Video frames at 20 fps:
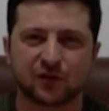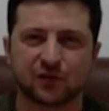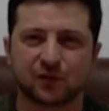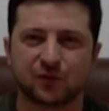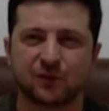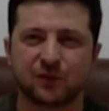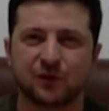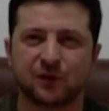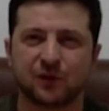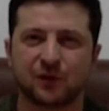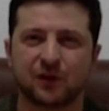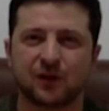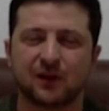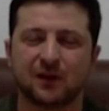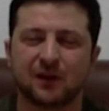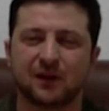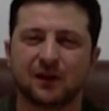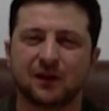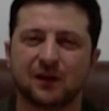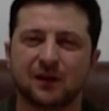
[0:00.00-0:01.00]
There is an
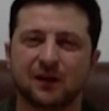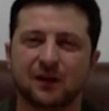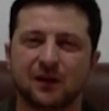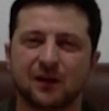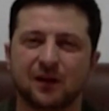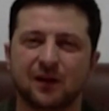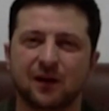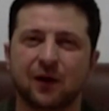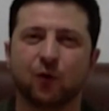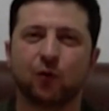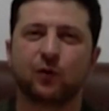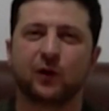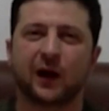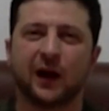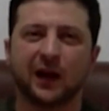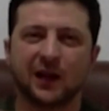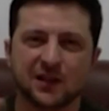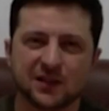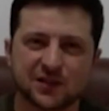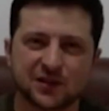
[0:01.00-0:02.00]
expression,
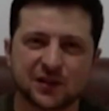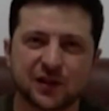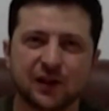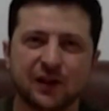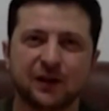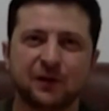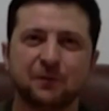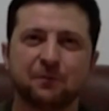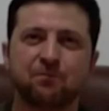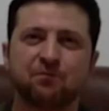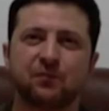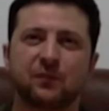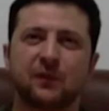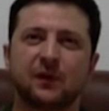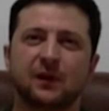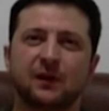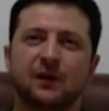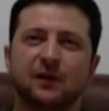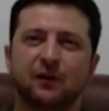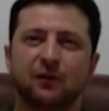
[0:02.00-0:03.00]

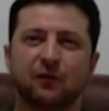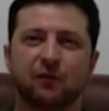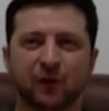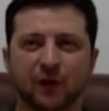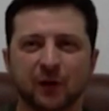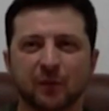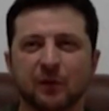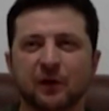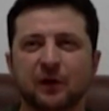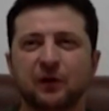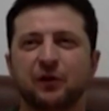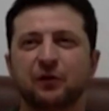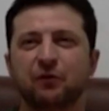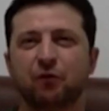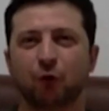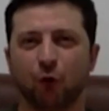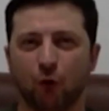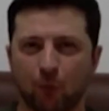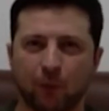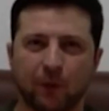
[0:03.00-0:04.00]
Ukrainian
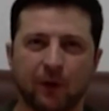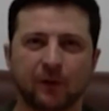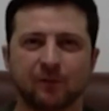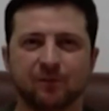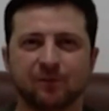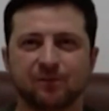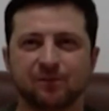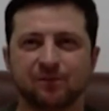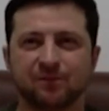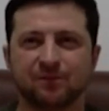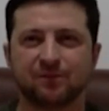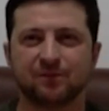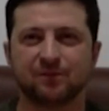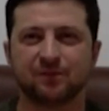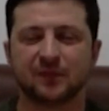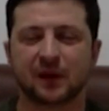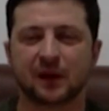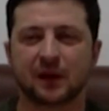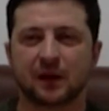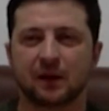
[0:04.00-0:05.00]

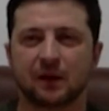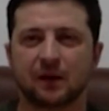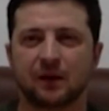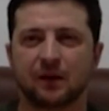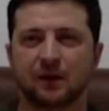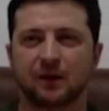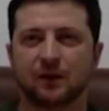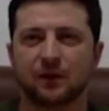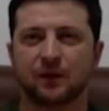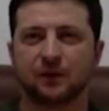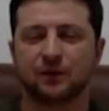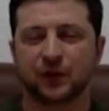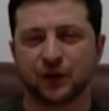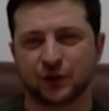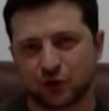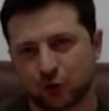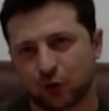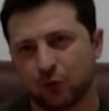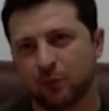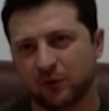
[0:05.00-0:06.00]
choice,
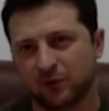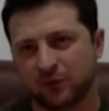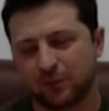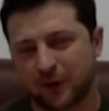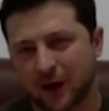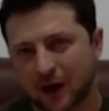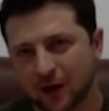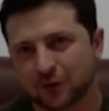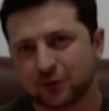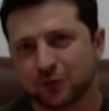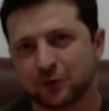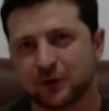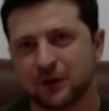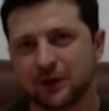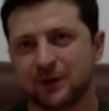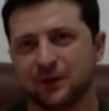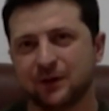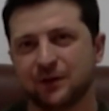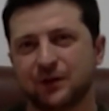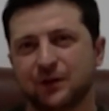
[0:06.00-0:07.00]
European choice of
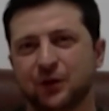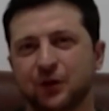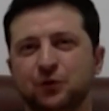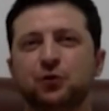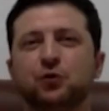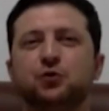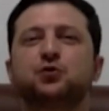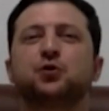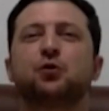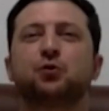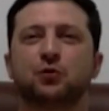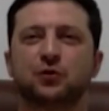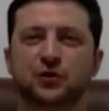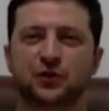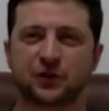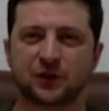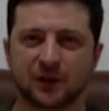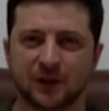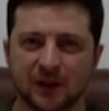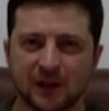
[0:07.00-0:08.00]
Ukraine.
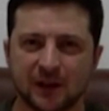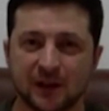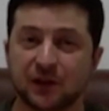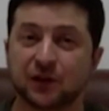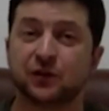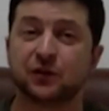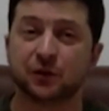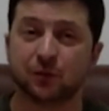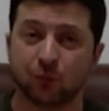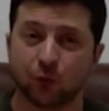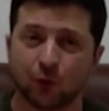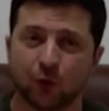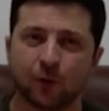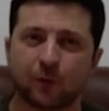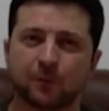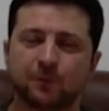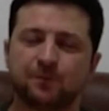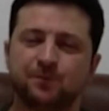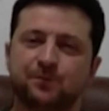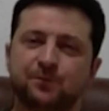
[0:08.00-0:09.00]
That's what we're
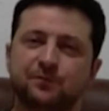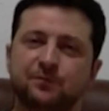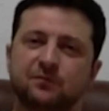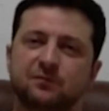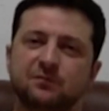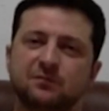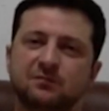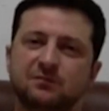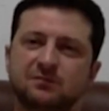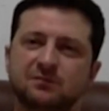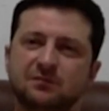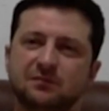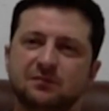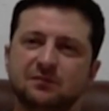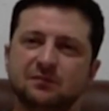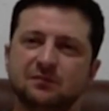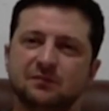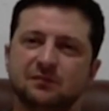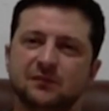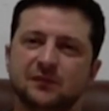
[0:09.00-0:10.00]
striving for, and that's
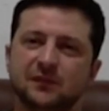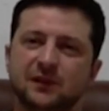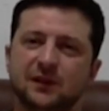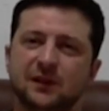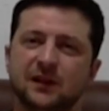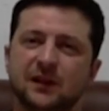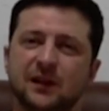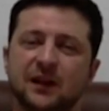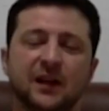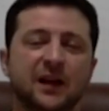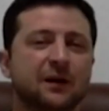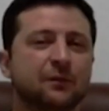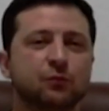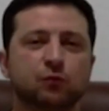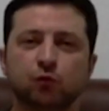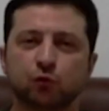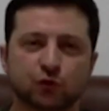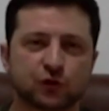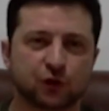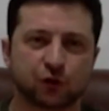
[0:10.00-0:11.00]
what we're going to,
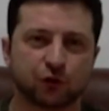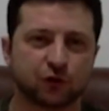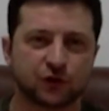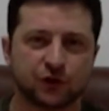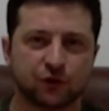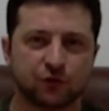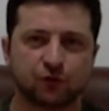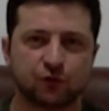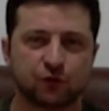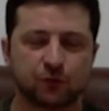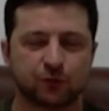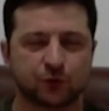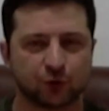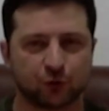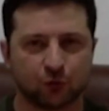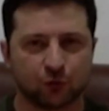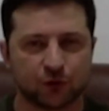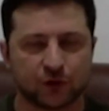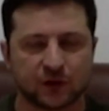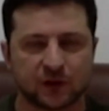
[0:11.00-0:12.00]
and we went
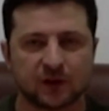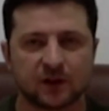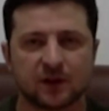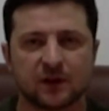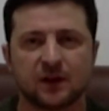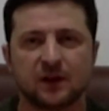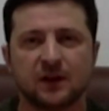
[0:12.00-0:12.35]
to.